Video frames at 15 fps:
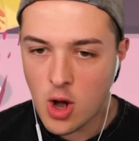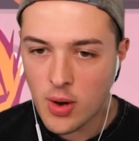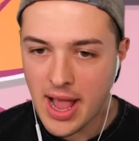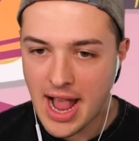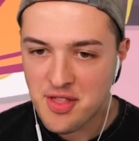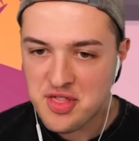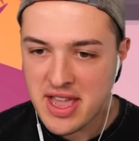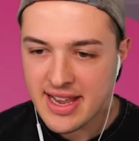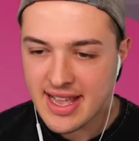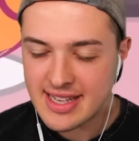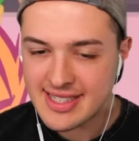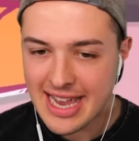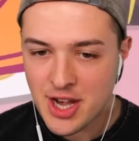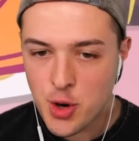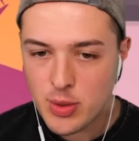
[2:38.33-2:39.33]
Okay, I think,
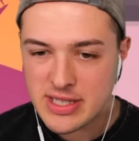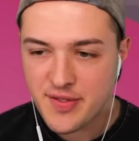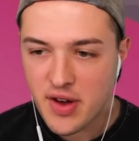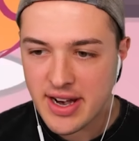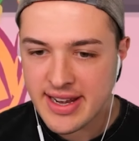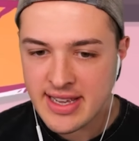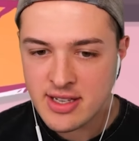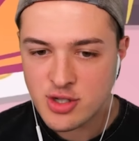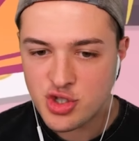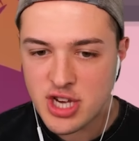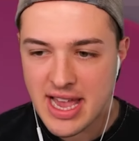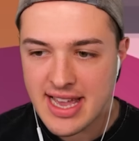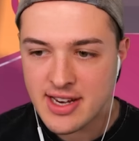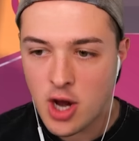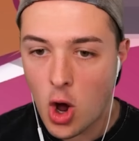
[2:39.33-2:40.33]
is that who he's fighting?
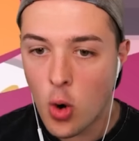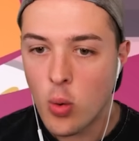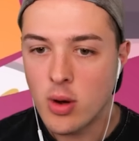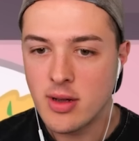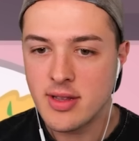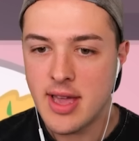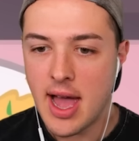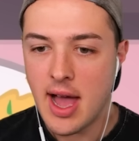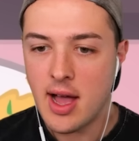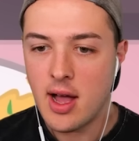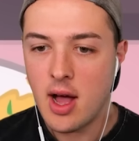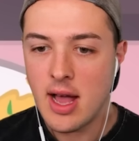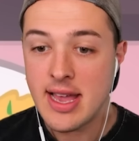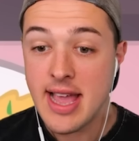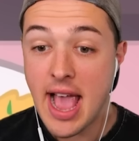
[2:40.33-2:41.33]
Jade? Oh, yeah.
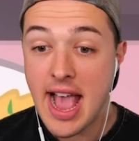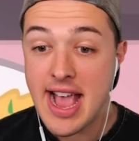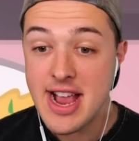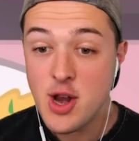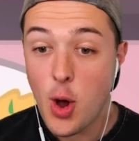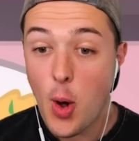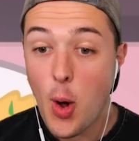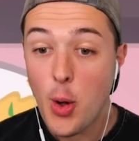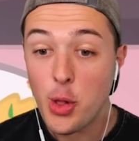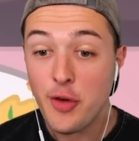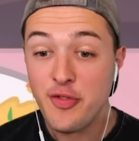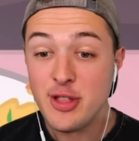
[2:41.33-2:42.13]
He ate all